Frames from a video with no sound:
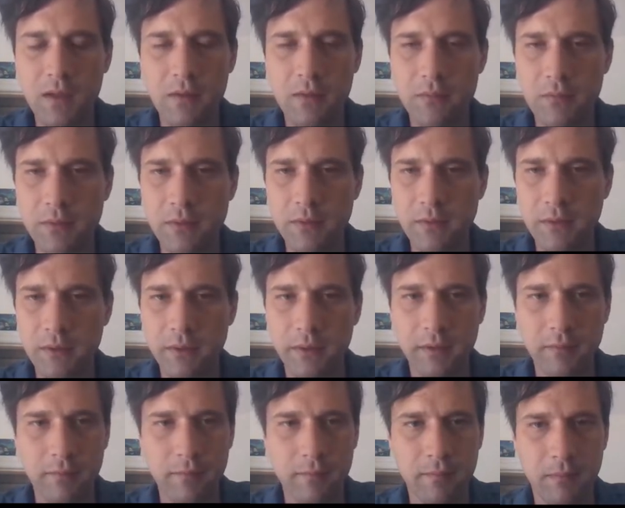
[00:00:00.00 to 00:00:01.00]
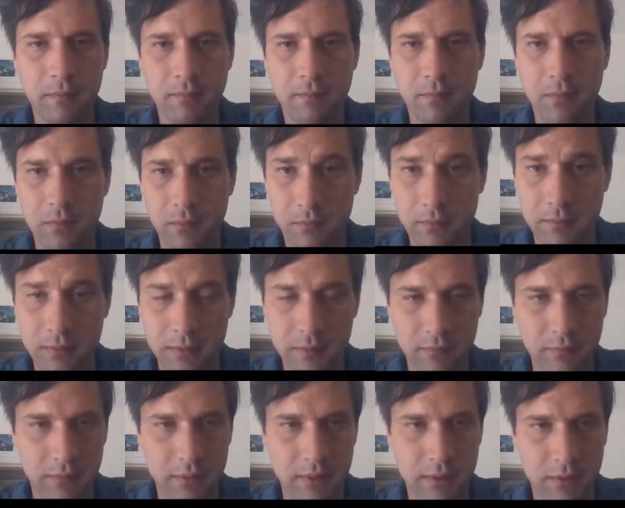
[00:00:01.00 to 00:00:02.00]
The resulting impulse
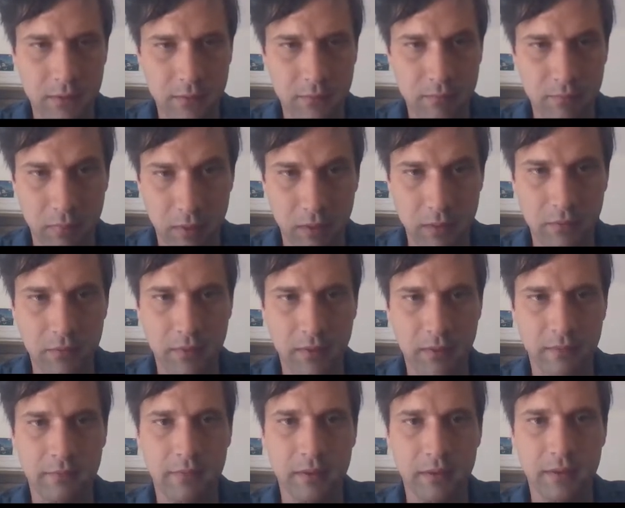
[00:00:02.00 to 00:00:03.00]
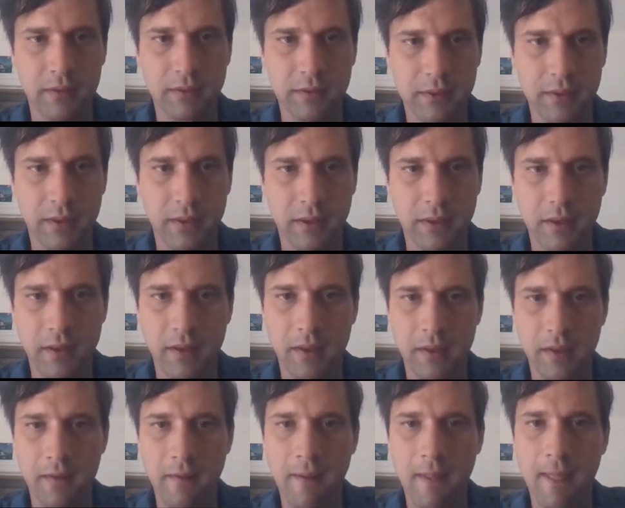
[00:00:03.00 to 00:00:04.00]
was to blow everything sky
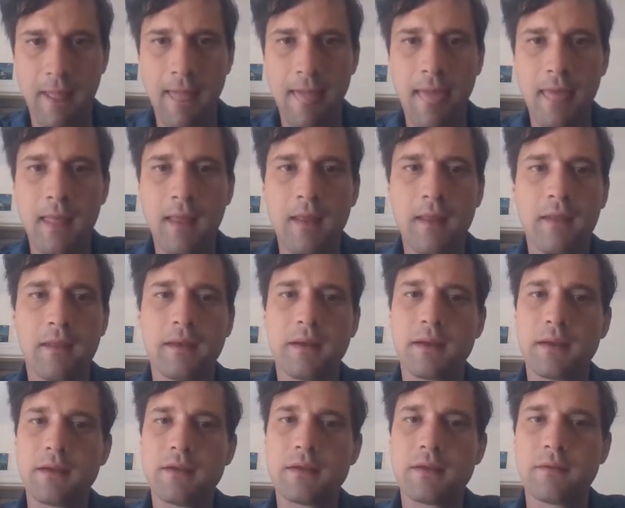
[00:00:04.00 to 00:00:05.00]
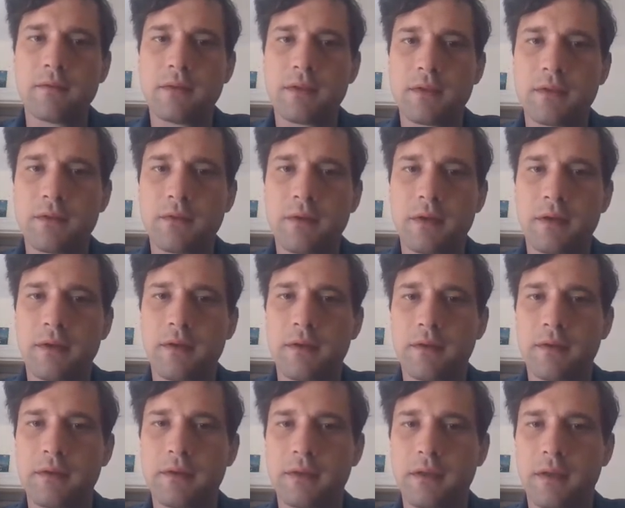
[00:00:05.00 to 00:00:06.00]
high. The danger of destroying
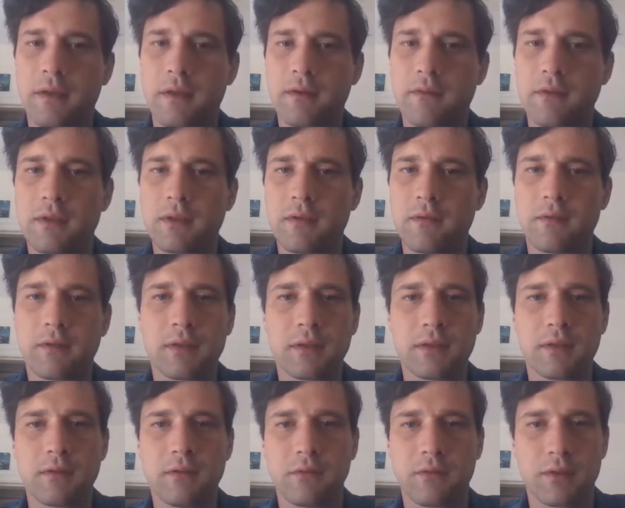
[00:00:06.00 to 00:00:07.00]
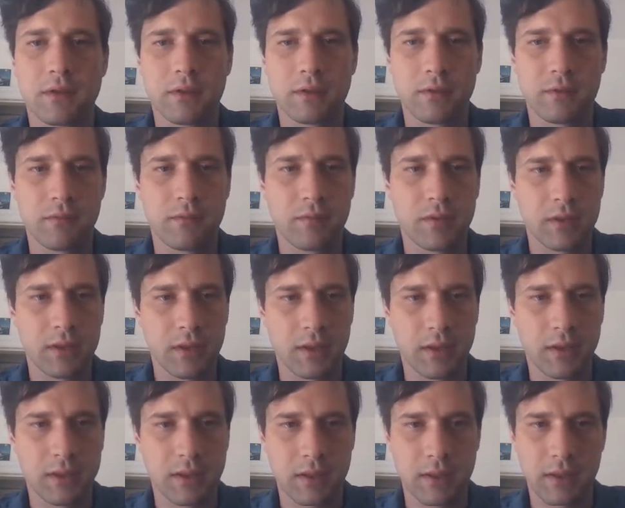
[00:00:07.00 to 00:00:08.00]
others and of self-dissolution
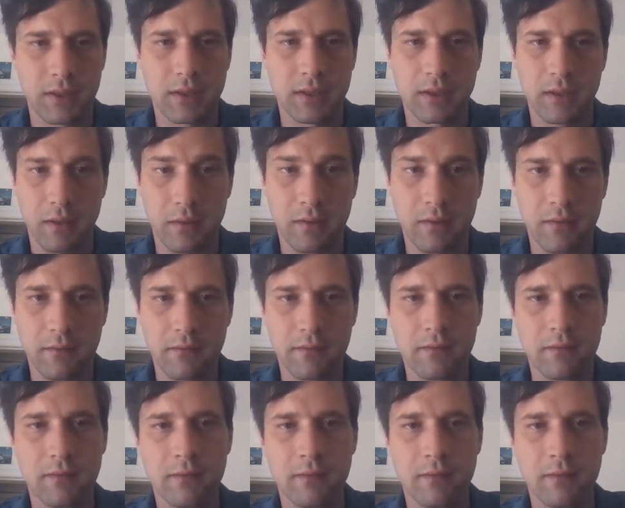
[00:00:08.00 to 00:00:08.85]
originates in this love.